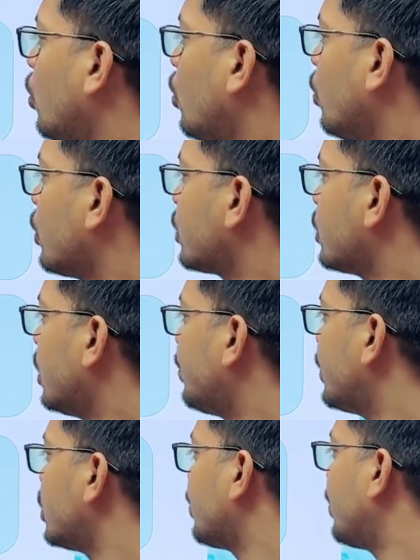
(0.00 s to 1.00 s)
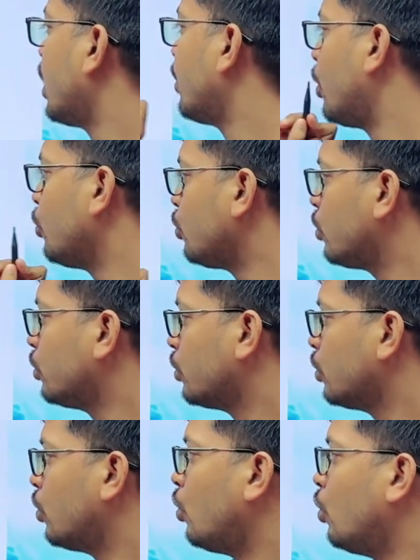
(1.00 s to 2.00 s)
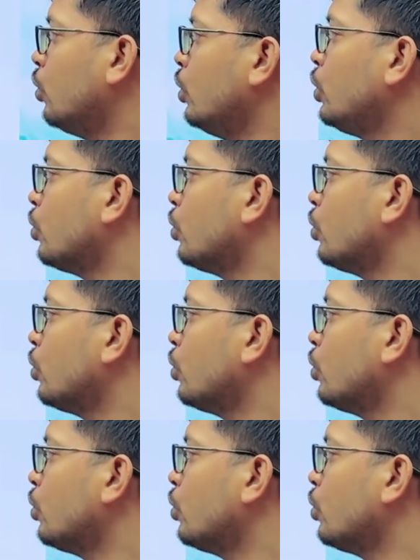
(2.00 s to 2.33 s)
original principal amount, only